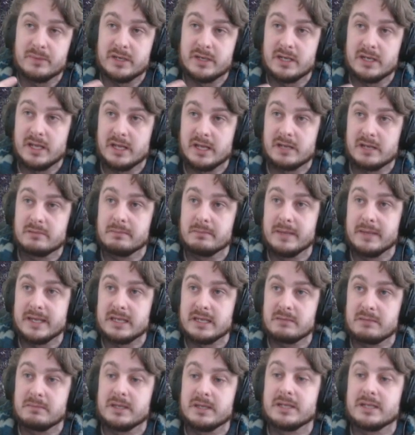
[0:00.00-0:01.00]
in and
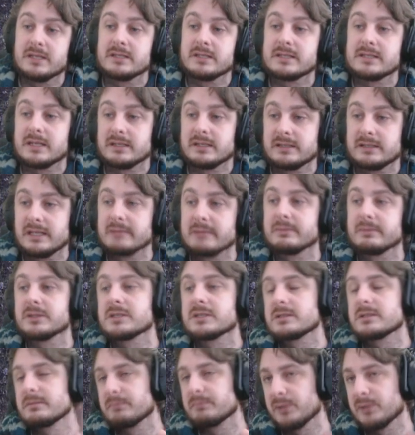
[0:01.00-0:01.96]
make minions and demons.